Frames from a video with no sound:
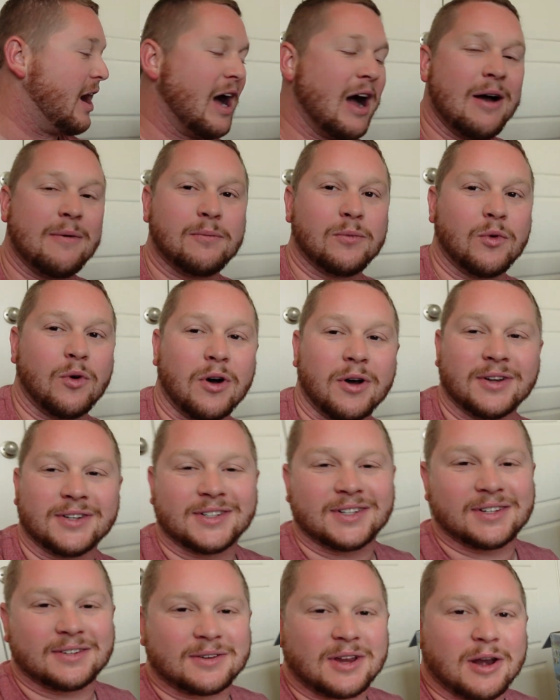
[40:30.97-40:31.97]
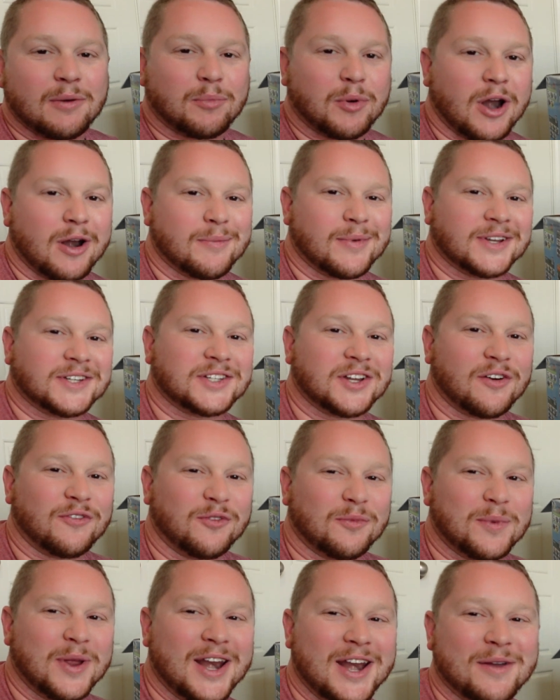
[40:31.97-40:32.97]
I'm kind of proud of myself
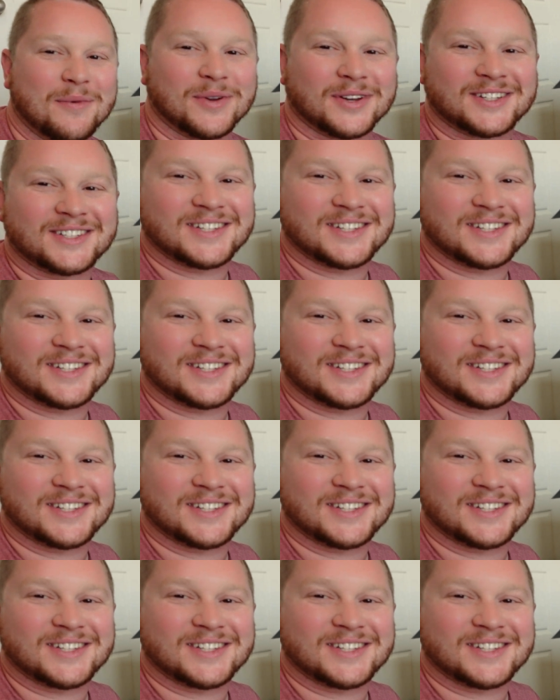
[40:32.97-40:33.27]
for being able to